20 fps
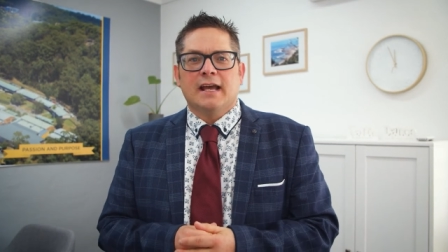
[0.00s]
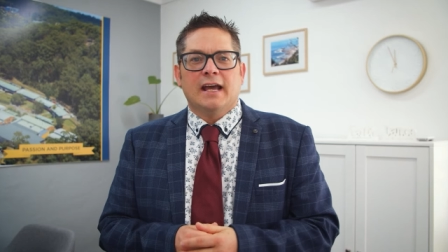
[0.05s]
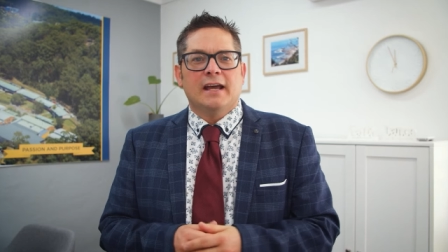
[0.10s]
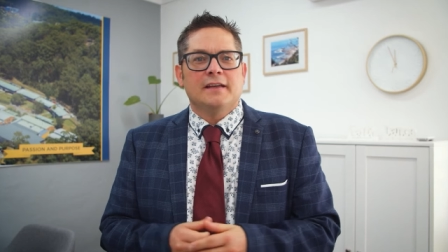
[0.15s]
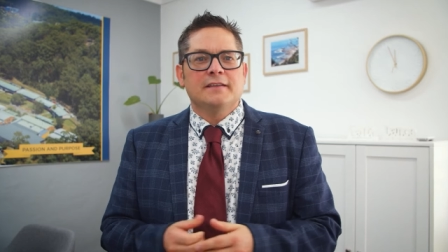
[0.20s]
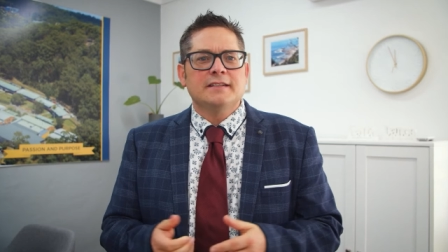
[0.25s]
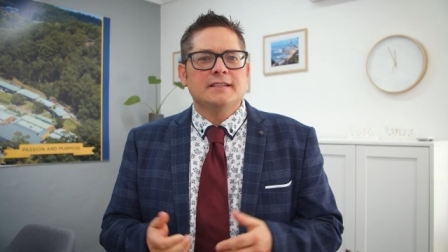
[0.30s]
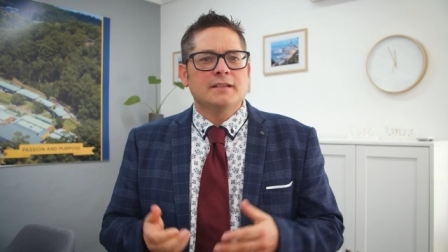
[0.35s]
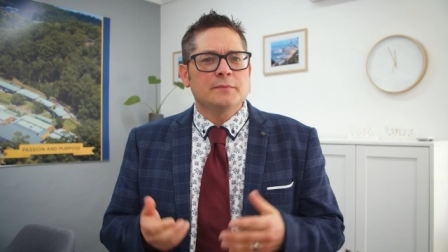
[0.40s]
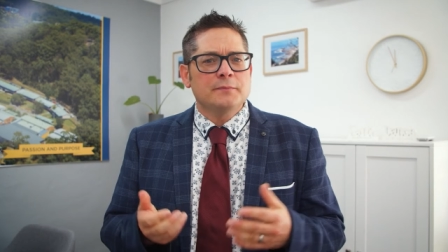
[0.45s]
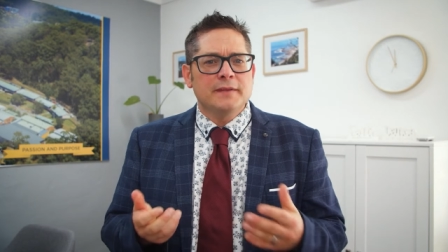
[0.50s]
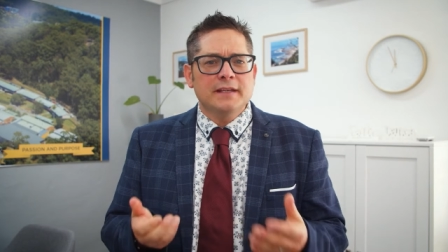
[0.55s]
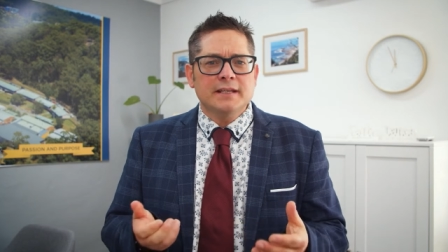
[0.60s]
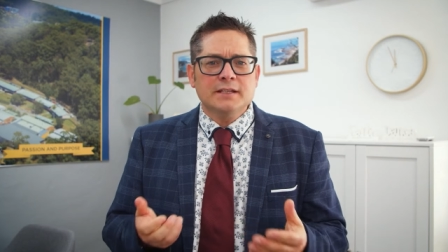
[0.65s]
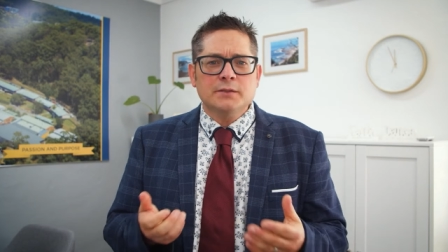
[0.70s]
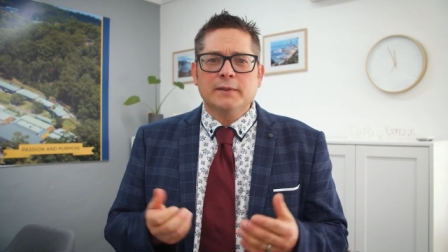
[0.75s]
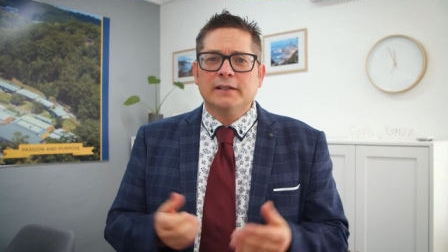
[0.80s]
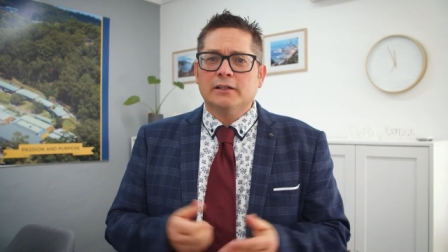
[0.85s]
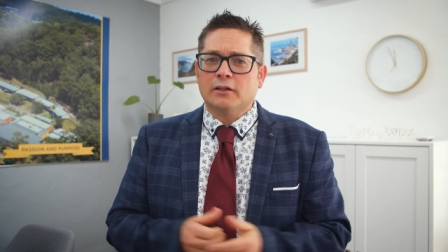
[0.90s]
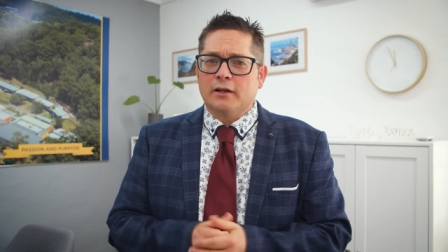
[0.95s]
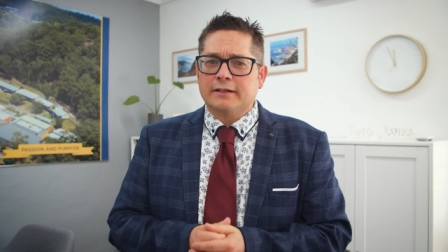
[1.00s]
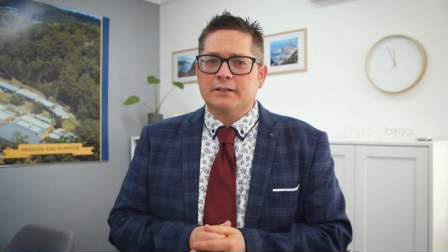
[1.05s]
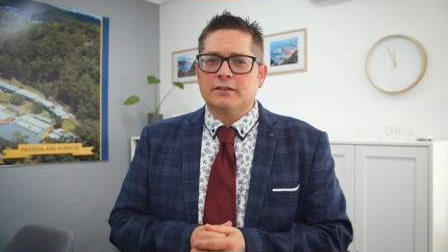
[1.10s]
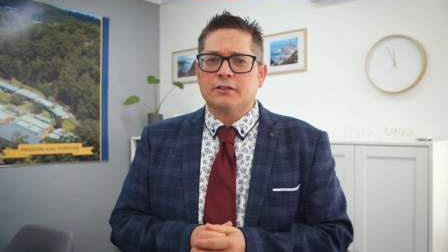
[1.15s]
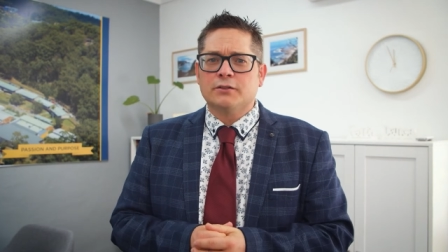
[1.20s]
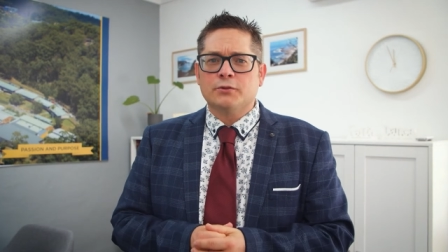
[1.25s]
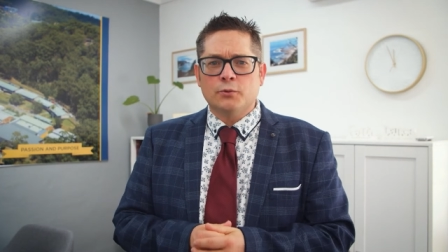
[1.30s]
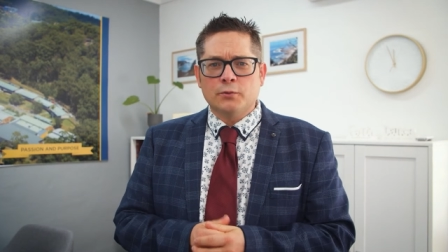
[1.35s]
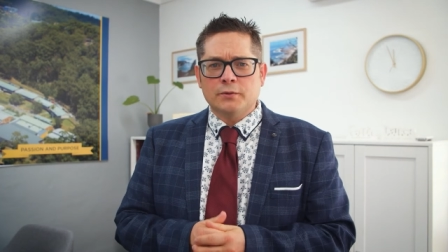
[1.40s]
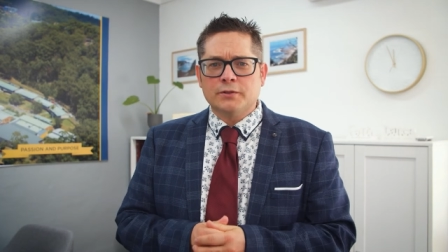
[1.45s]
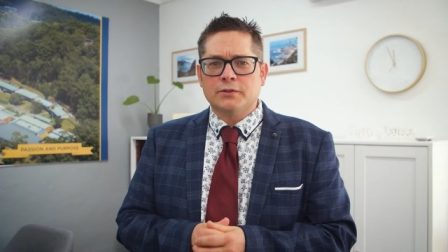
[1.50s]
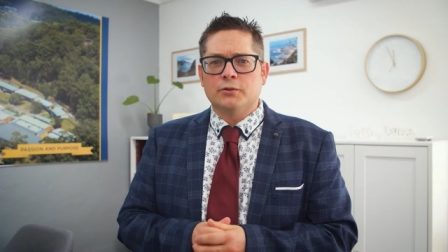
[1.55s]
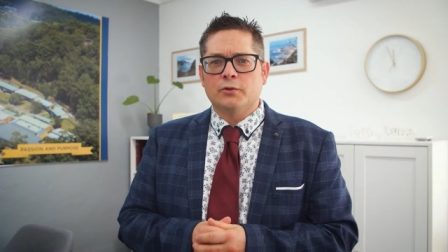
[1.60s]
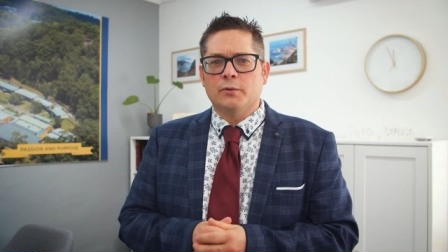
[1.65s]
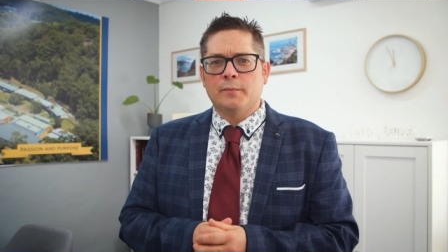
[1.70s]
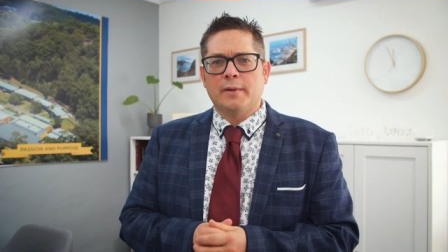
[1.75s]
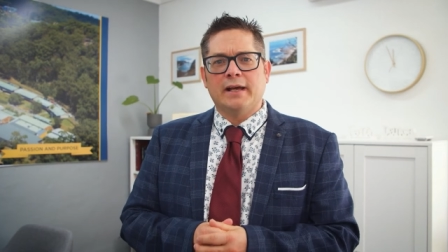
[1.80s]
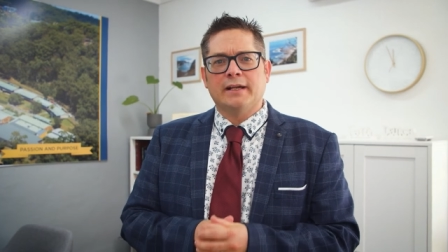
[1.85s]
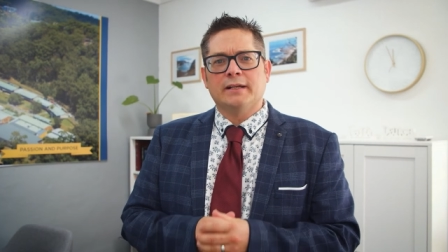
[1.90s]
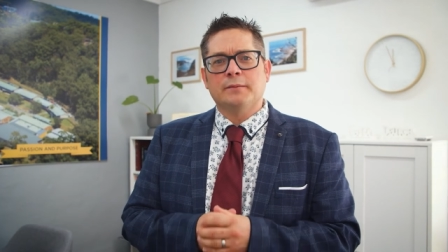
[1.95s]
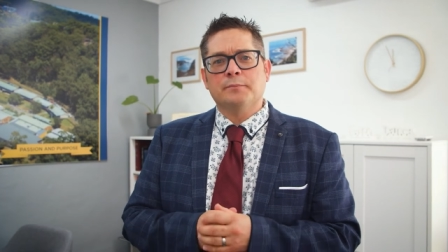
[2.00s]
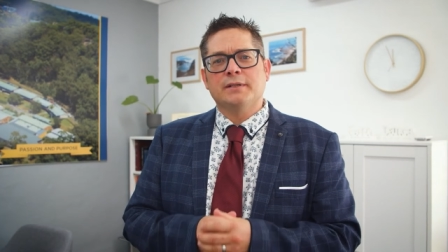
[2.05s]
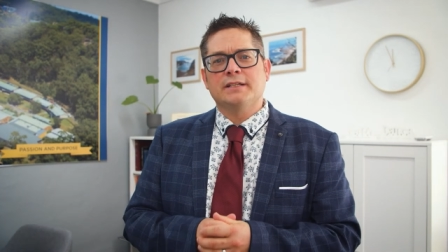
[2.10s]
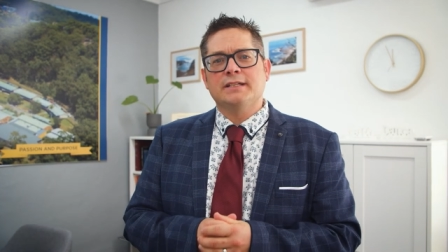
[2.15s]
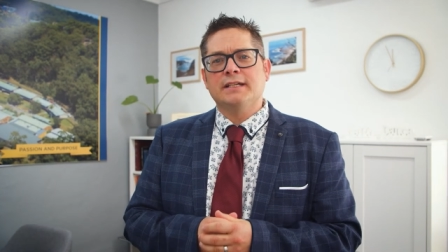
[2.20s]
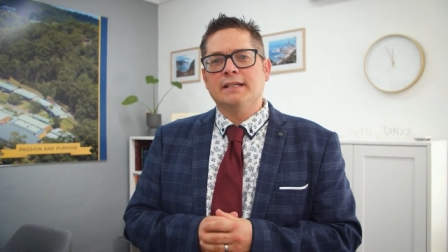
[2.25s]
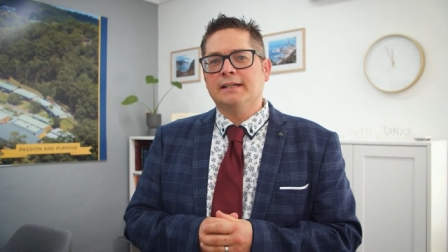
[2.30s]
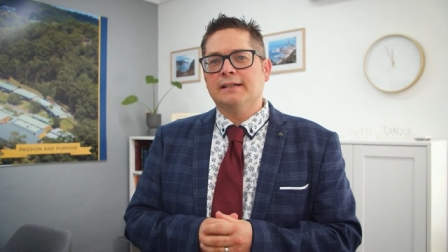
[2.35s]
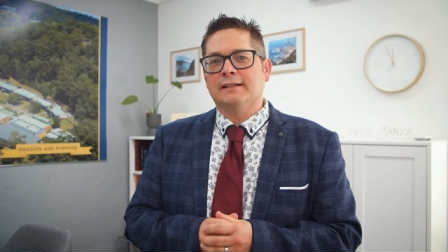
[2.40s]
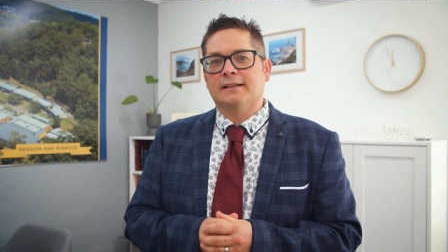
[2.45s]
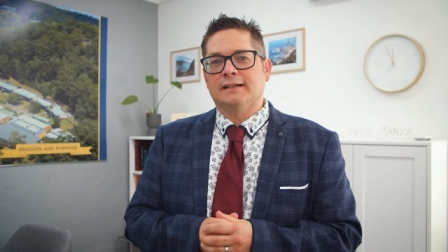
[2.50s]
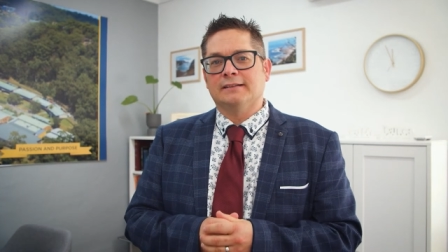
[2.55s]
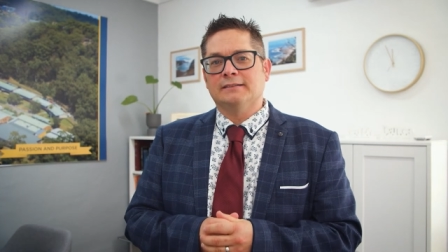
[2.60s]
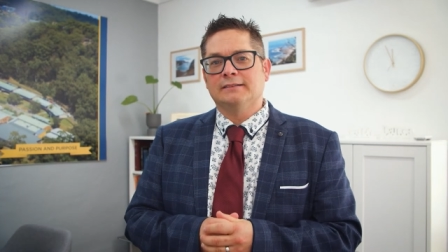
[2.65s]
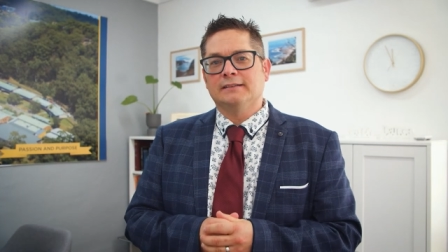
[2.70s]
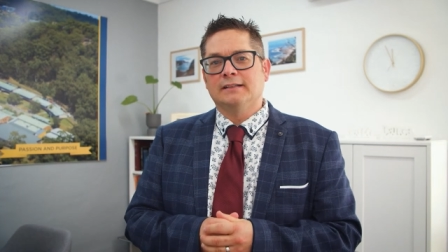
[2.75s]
and there's some things we'd like to talk to you about in particular.